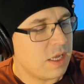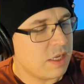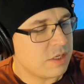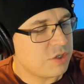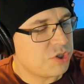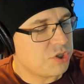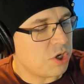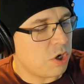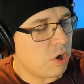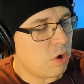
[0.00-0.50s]

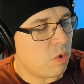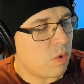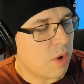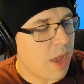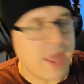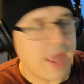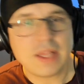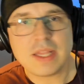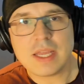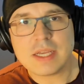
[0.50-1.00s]
So
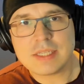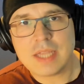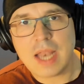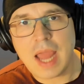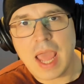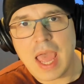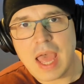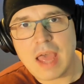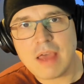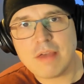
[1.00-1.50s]
it doesn't
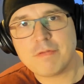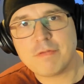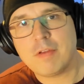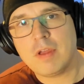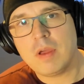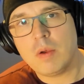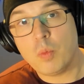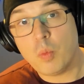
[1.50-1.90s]
have